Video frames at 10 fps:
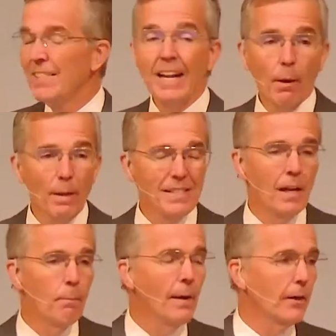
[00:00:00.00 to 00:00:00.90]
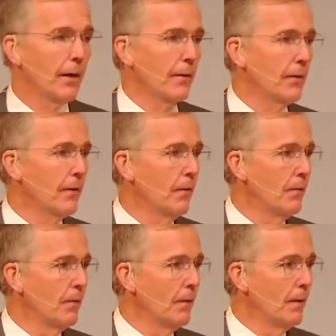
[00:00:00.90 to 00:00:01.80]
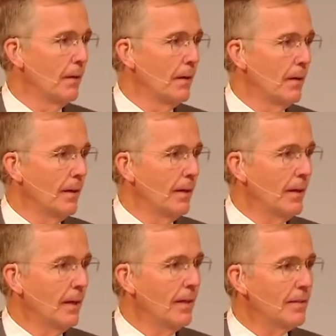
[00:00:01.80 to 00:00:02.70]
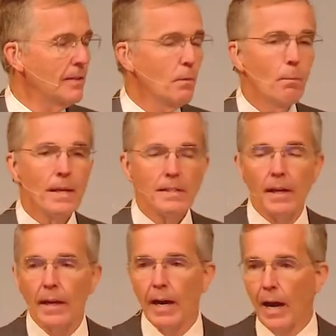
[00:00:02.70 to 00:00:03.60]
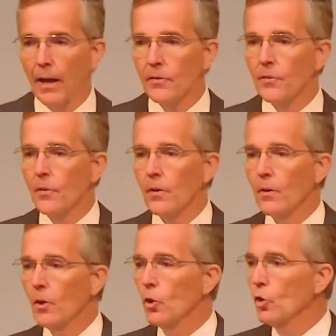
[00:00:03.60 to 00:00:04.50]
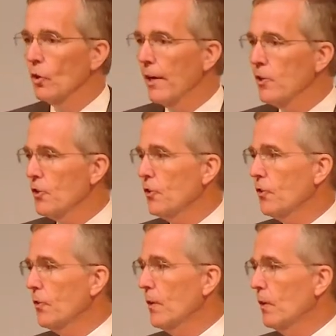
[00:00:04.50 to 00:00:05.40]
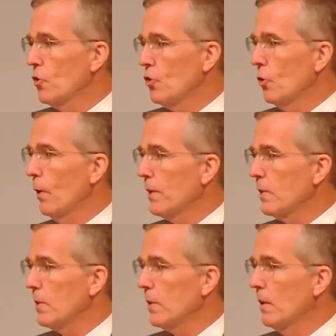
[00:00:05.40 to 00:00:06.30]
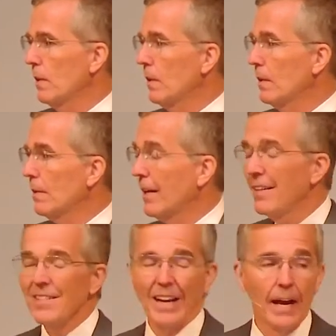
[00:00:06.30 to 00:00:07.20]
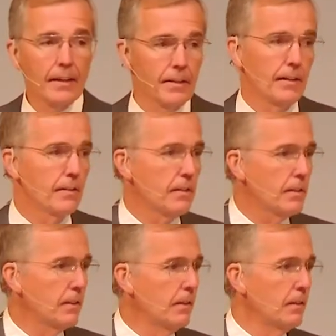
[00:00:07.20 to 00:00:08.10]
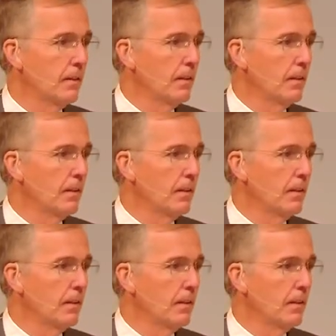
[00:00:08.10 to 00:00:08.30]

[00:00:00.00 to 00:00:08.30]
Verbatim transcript: It's not based on merit, it's based on God's gracious choice, God's kindness.